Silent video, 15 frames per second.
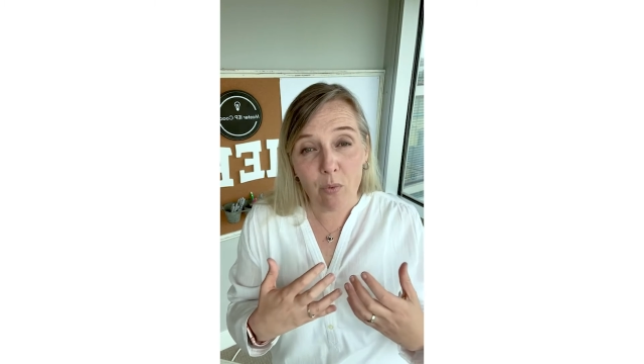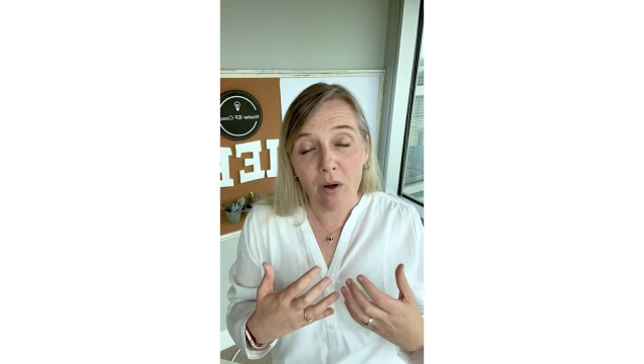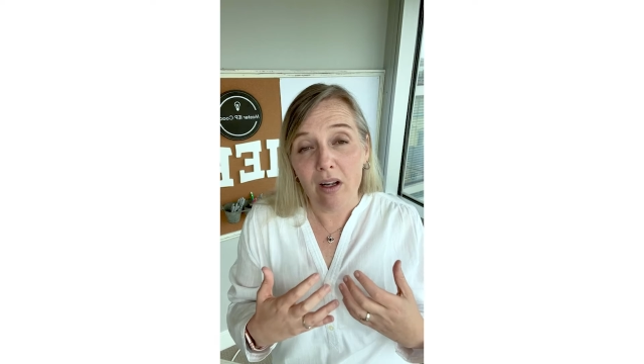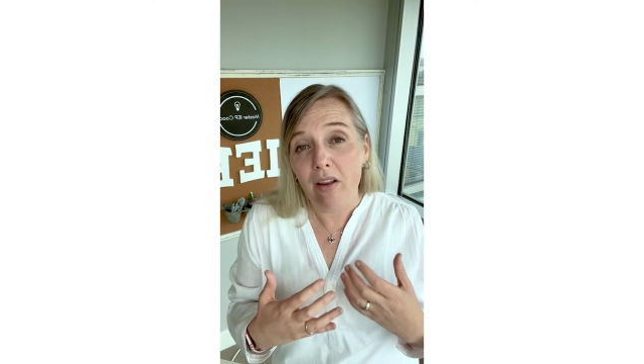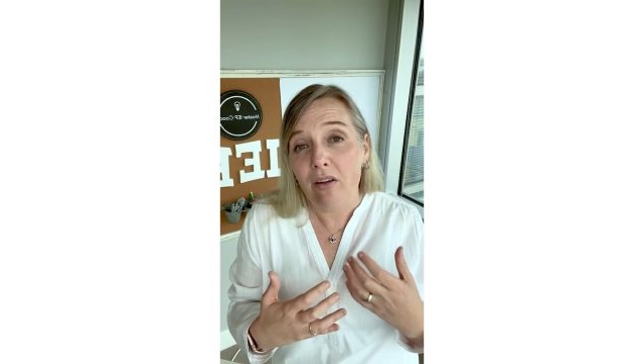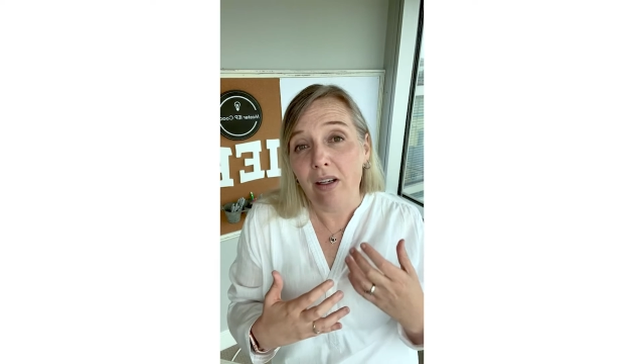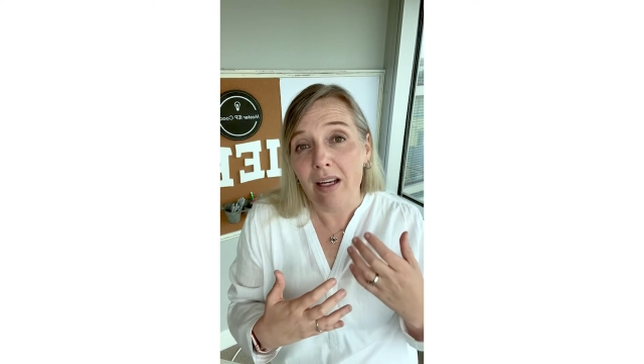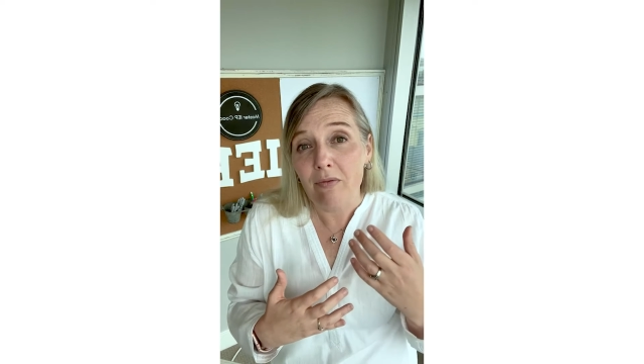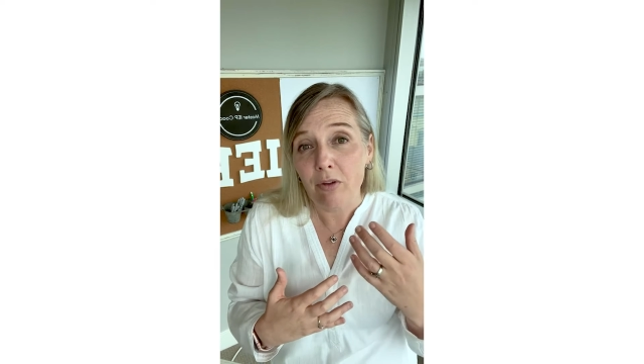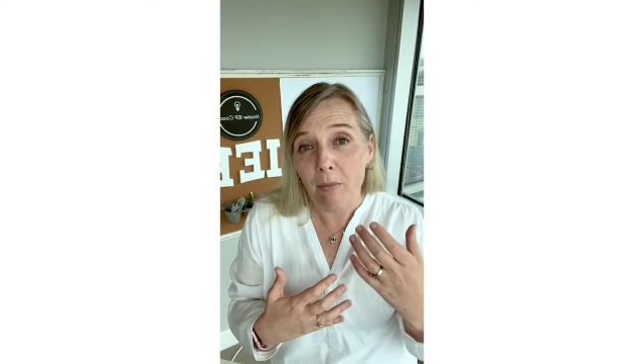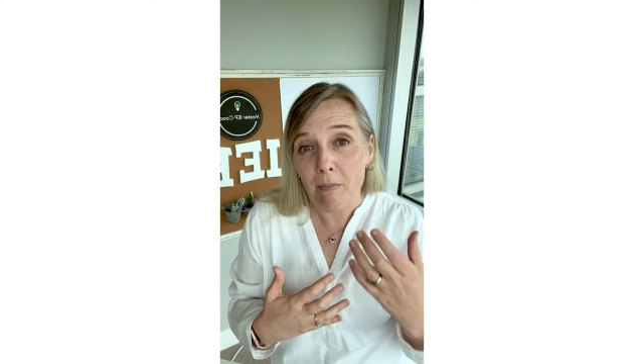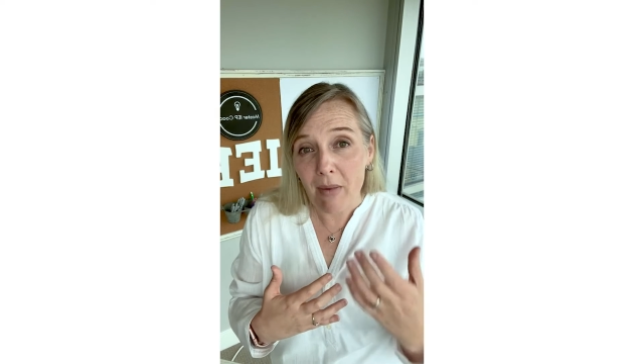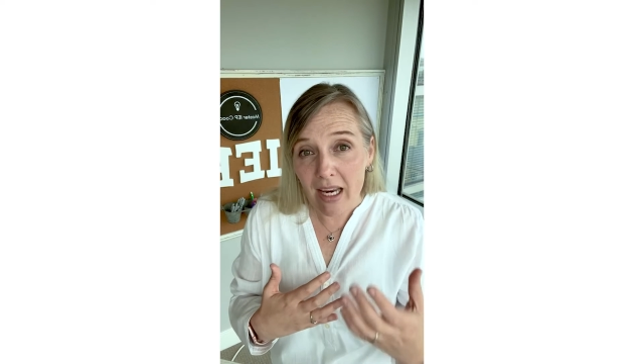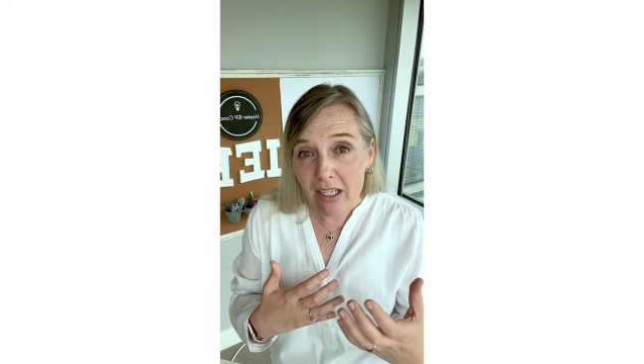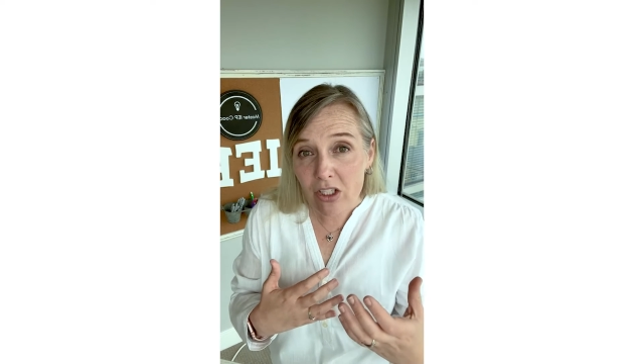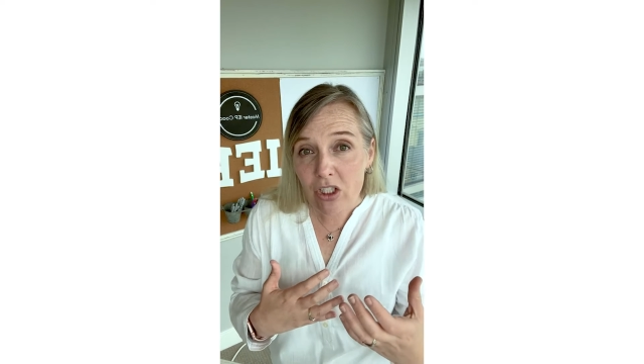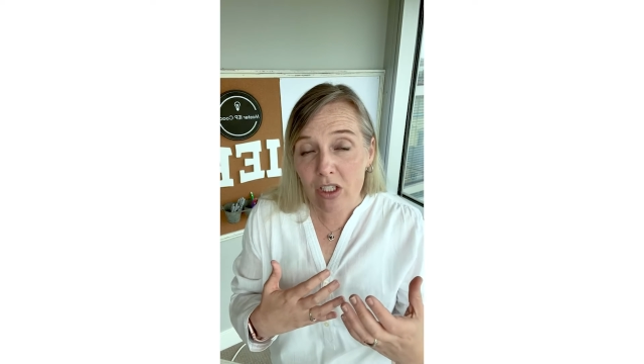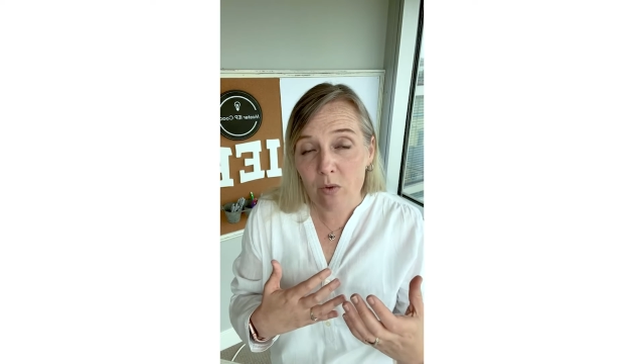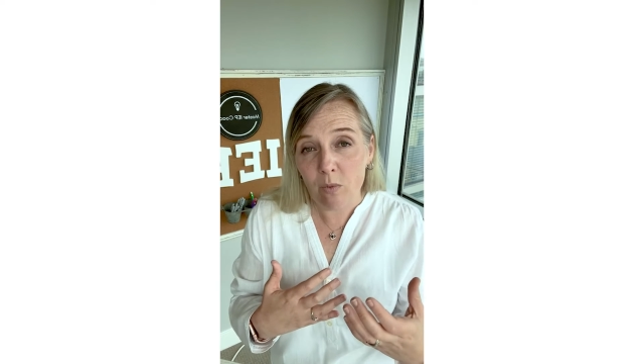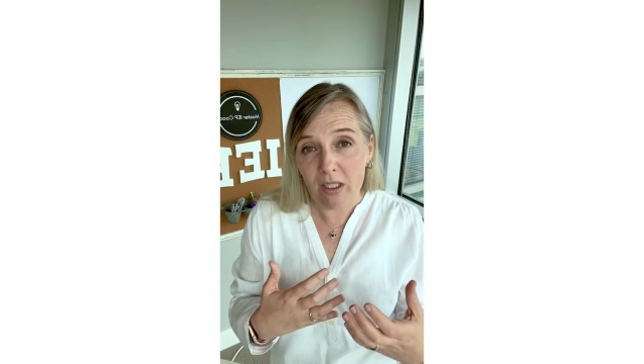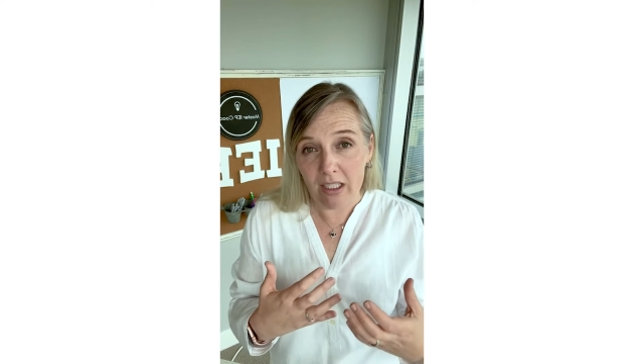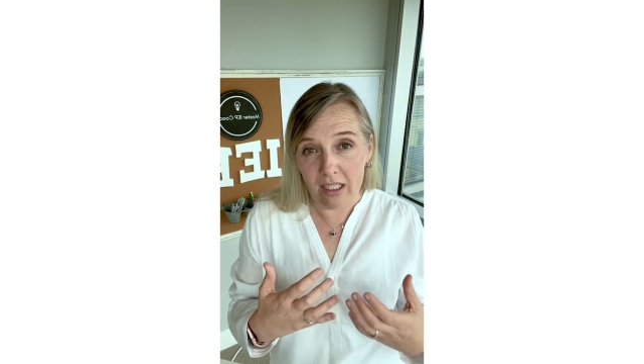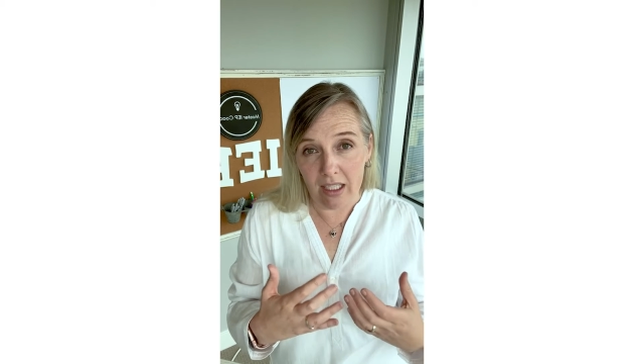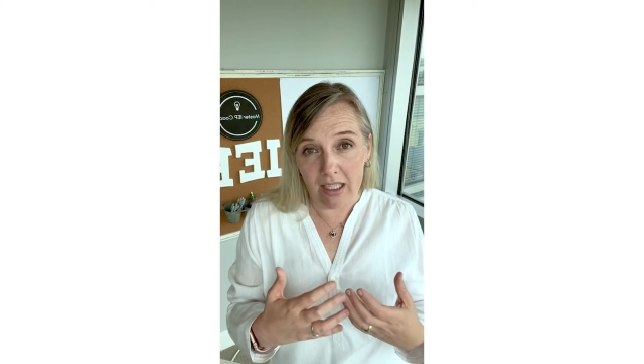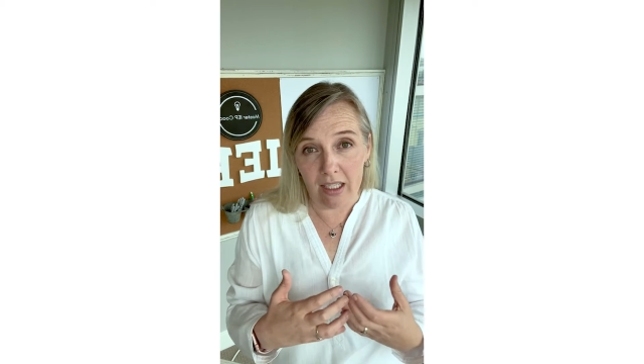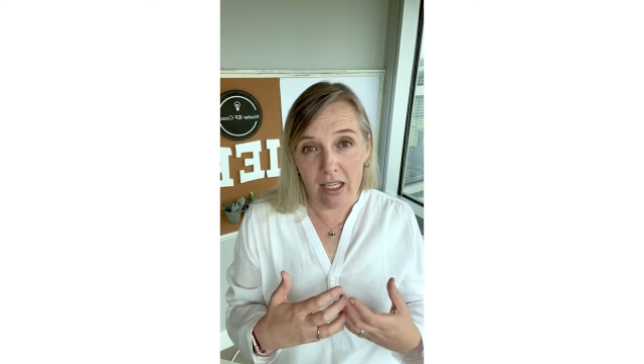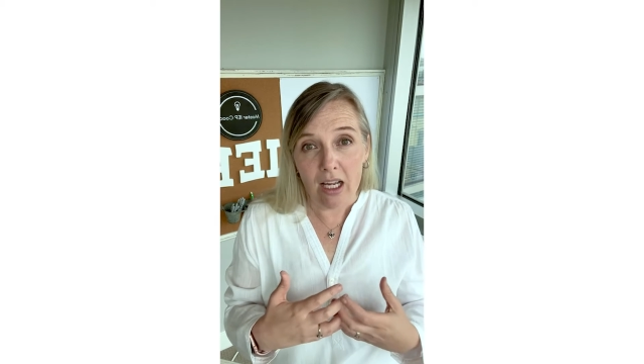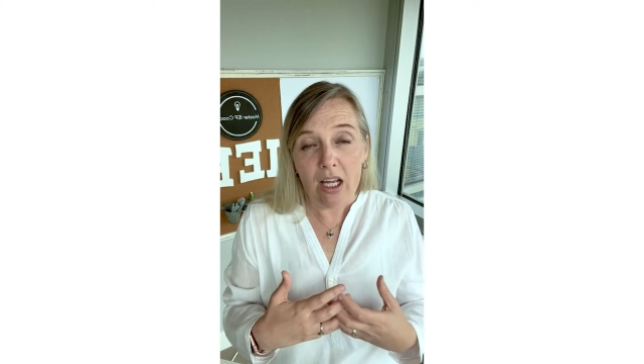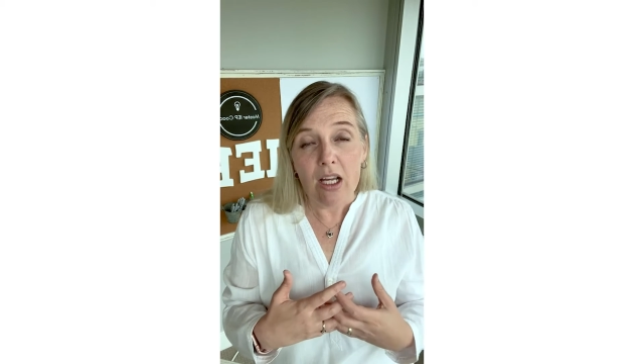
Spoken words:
what other information we need